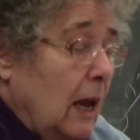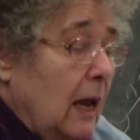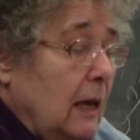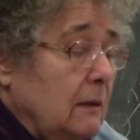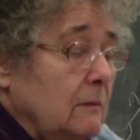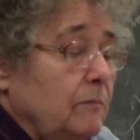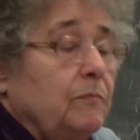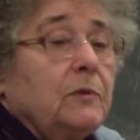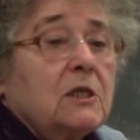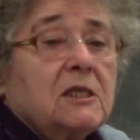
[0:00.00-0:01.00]

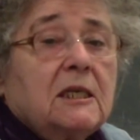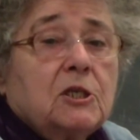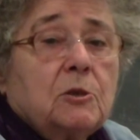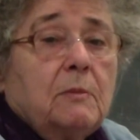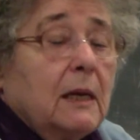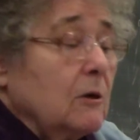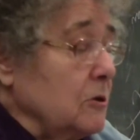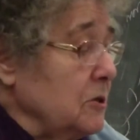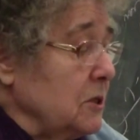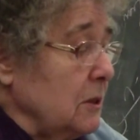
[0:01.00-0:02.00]
And decision
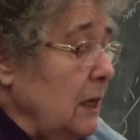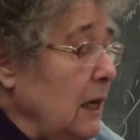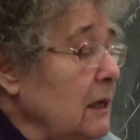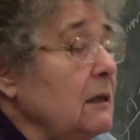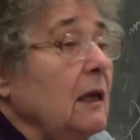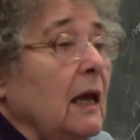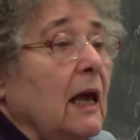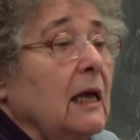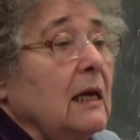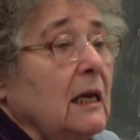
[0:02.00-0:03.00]
makers in
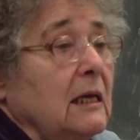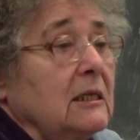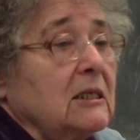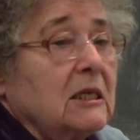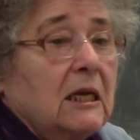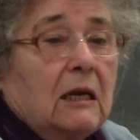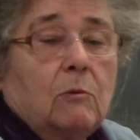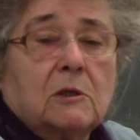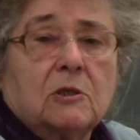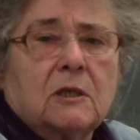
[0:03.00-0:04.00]
the
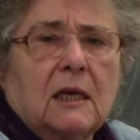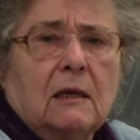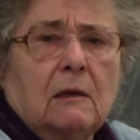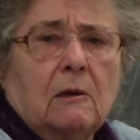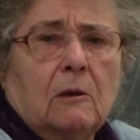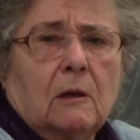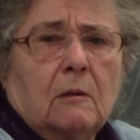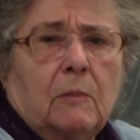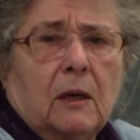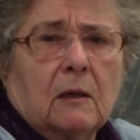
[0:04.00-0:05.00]
AEC, which is the
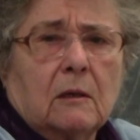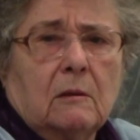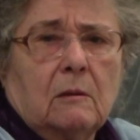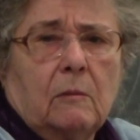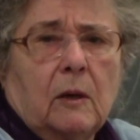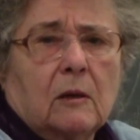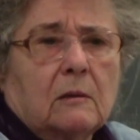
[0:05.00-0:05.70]
American,